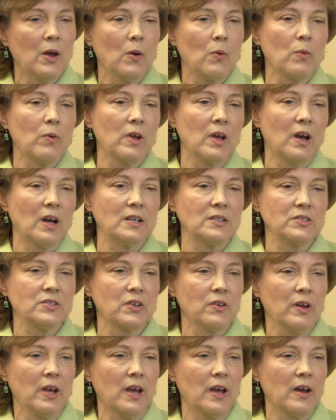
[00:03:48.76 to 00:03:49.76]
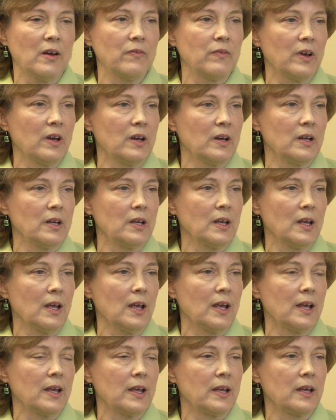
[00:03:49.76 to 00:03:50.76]
We also have a,
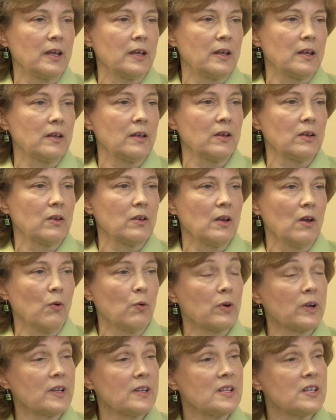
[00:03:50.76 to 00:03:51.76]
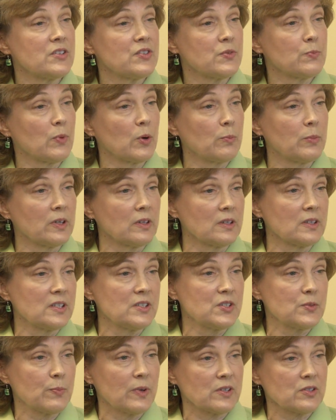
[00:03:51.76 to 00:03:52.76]
a orientation mobility
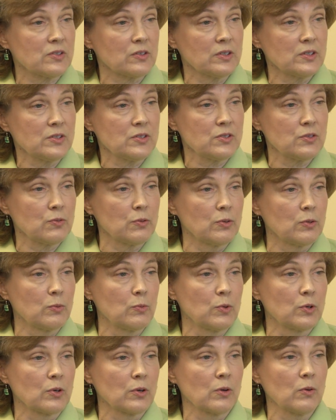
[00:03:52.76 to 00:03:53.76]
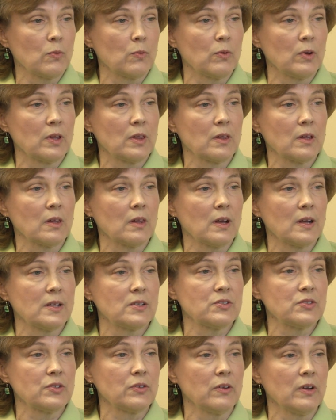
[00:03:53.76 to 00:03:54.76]
specialists who work with
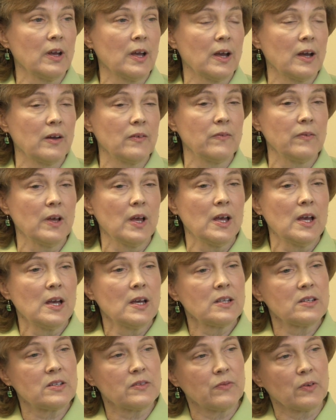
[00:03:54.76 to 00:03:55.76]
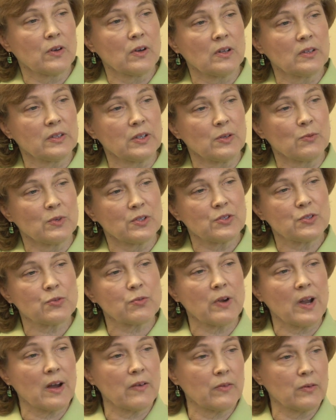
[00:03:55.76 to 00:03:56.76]
clients who have difficulty with
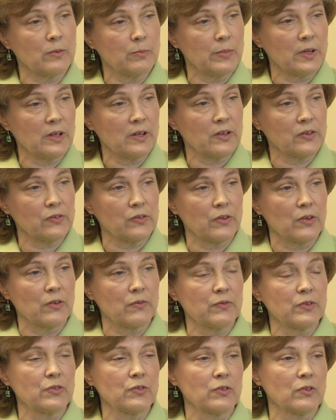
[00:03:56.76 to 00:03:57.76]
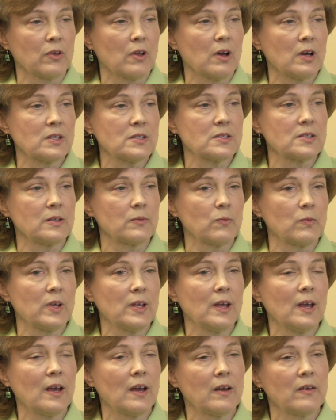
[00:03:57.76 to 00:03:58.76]
travel because of their vision loss, and
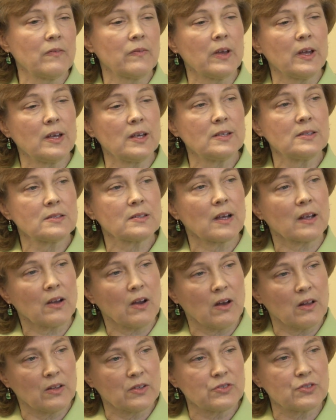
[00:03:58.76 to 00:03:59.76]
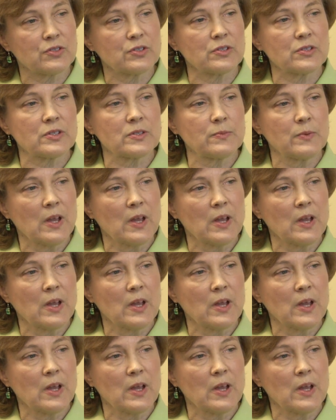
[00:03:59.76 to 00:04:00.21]
we have a psychologist